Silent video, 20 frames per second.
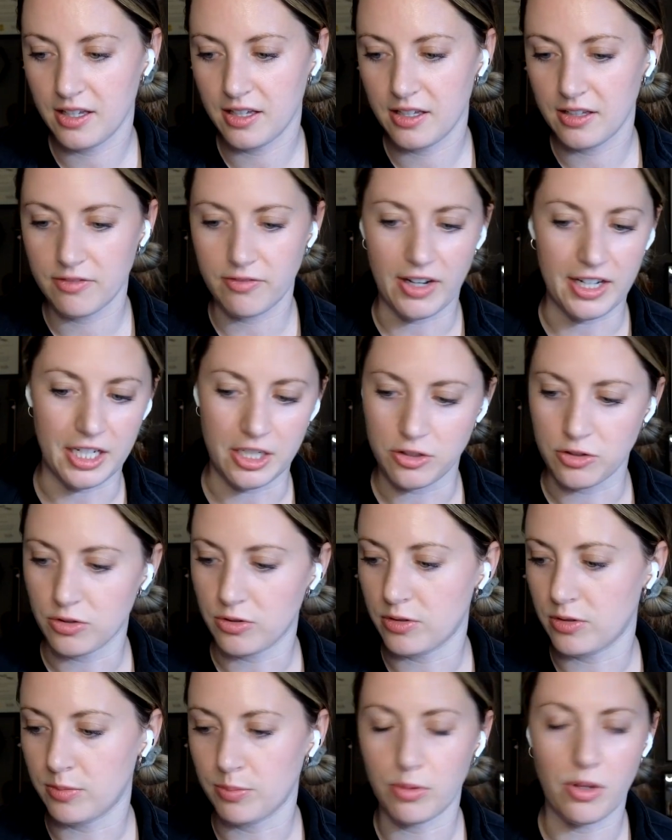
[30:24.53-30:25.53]

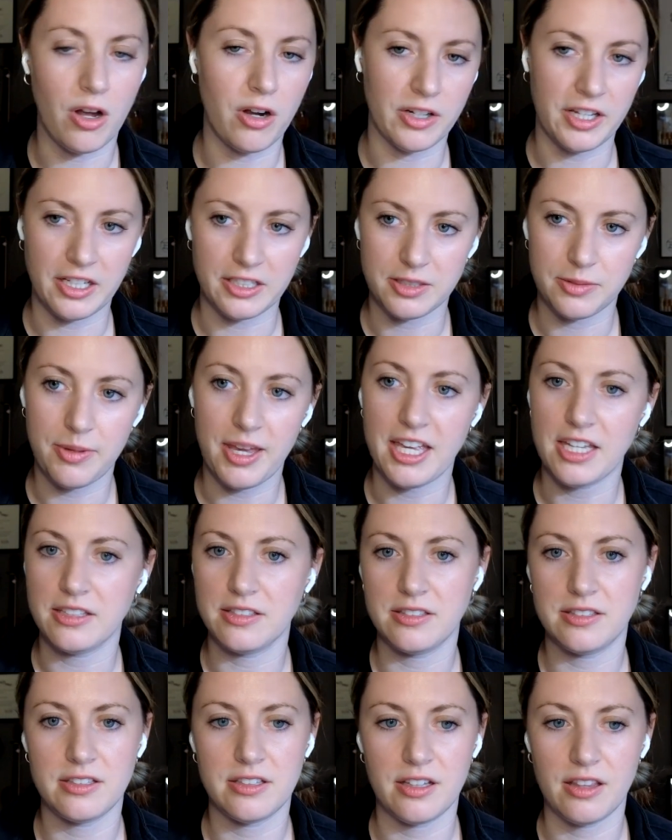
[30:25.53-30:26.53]
financial blogging
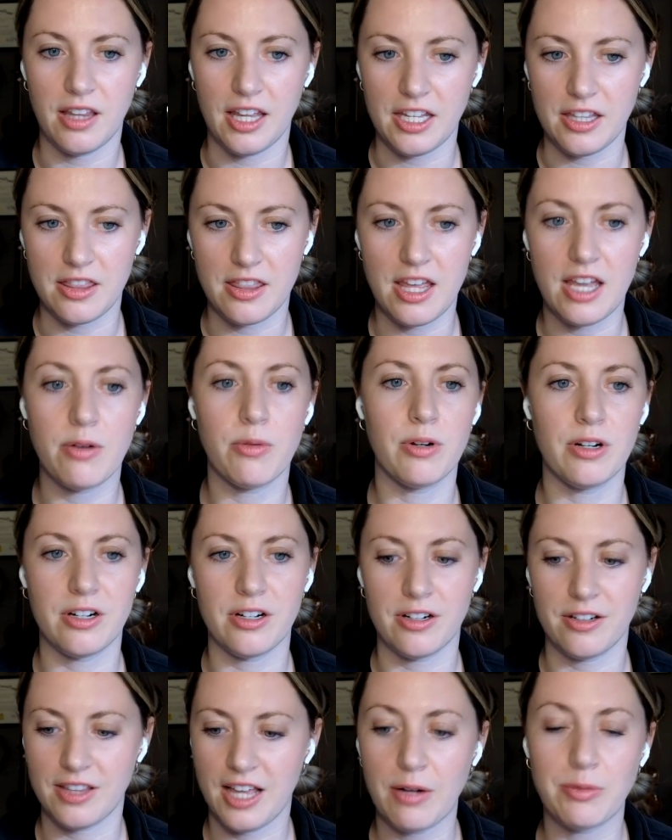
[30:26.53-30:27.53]
space like they
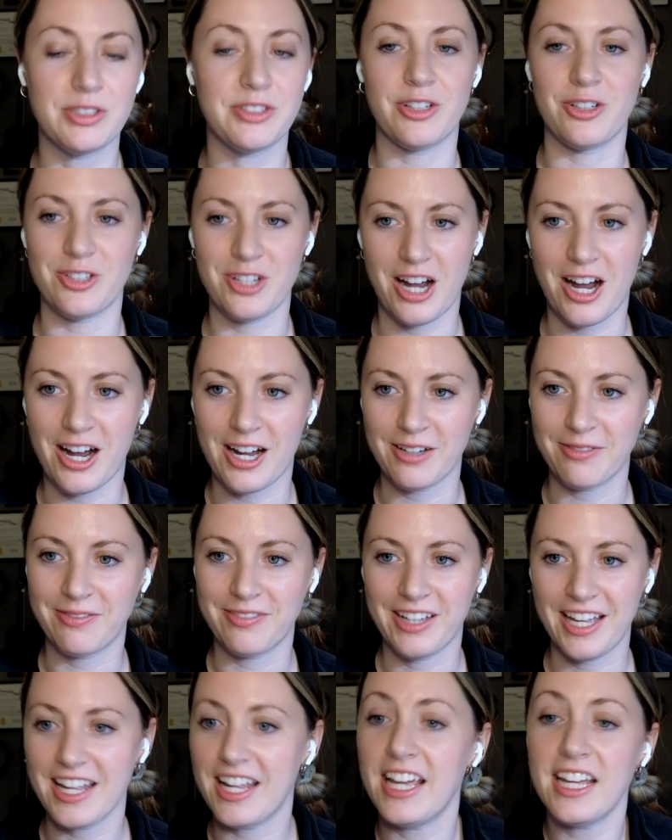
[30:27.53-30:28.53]
were that was their time and,